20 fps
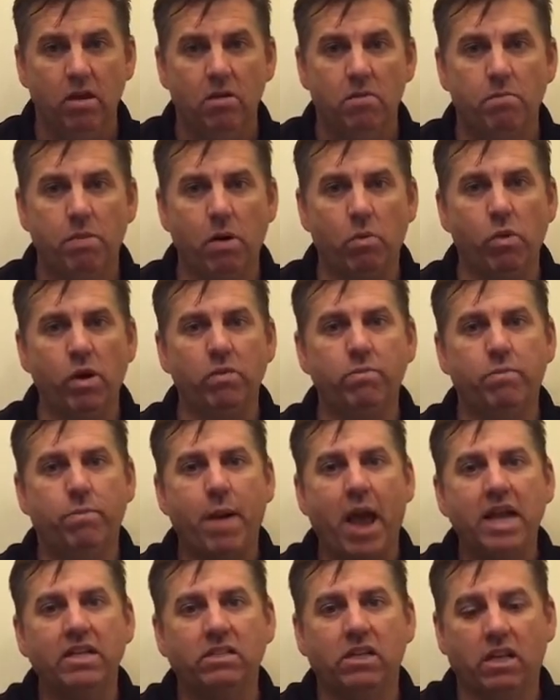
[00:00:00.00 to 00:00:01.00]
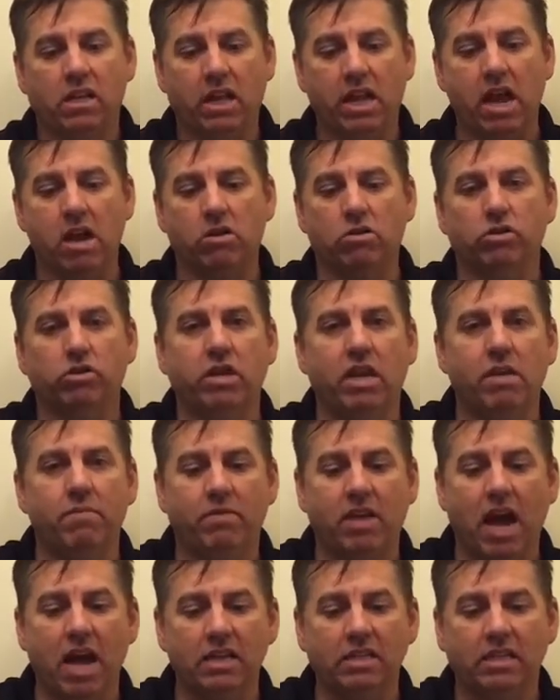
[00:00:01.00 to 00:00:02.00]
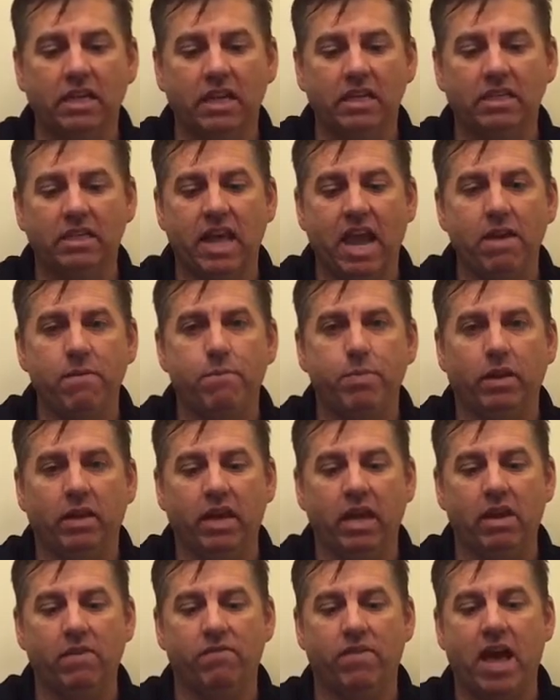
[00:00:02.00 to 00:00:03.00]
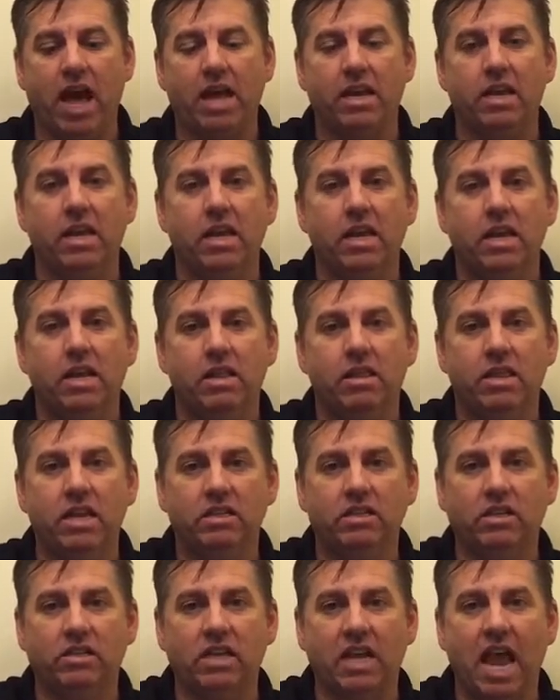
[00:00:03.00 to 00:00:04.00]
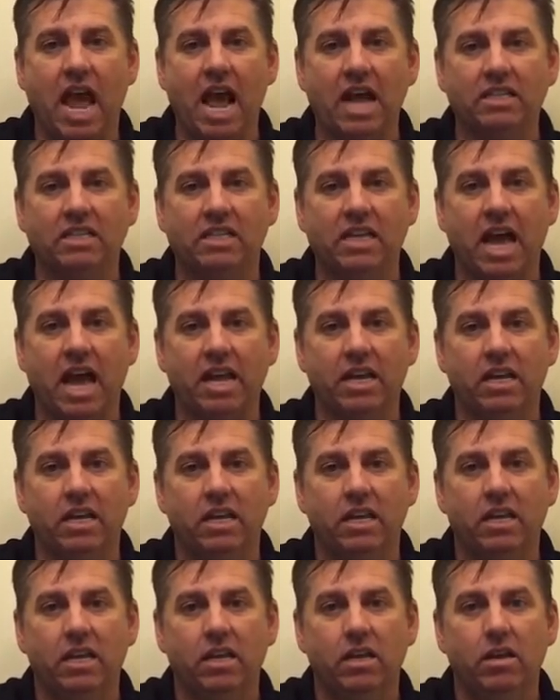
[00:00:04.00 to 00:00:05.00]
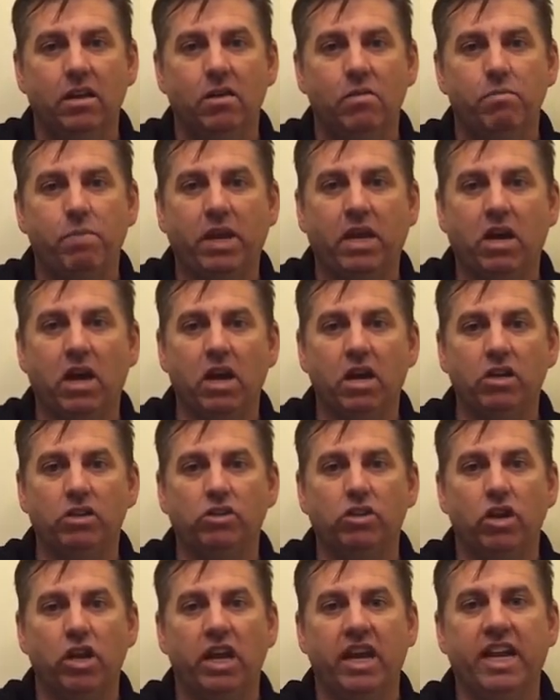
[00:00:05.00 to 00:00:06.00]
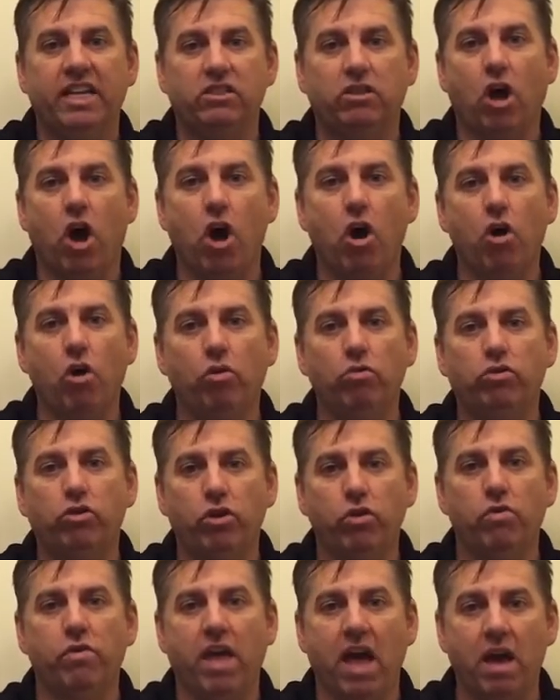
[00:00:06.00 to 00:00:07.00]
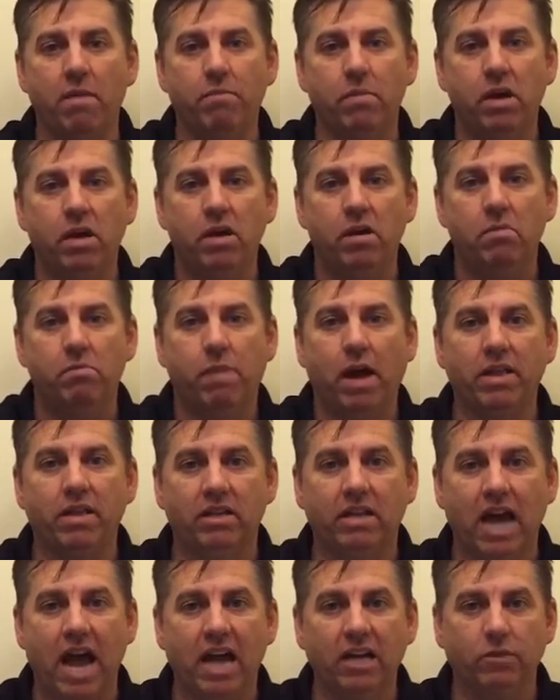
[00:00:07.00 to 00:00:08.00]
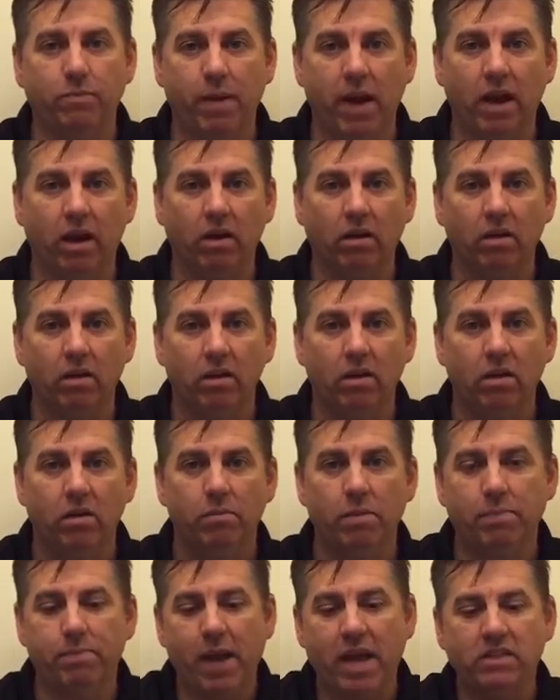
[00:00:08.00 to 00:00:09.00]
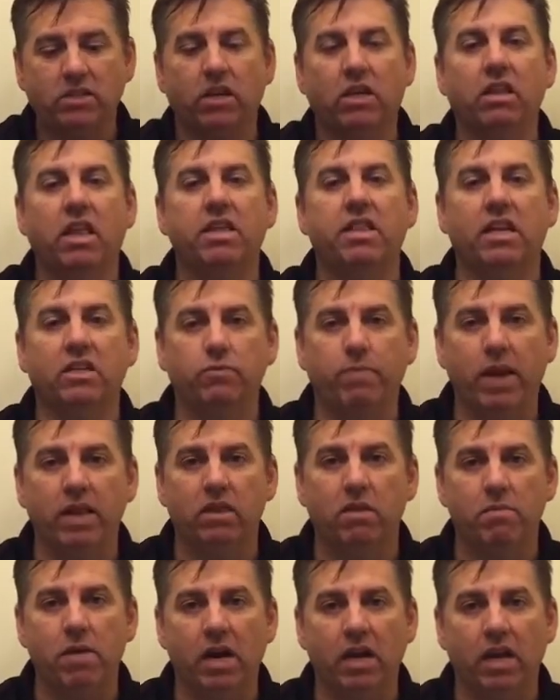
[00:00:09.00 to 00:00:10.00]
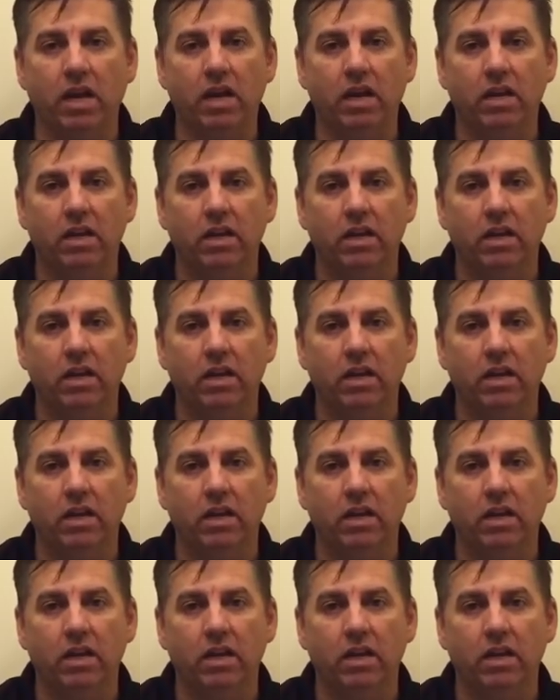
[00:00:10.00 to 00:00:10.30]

But what basically Uncle Sam does is they believe that this is an asset because it's owed to them by the taxpayer. But basically, they spent the money.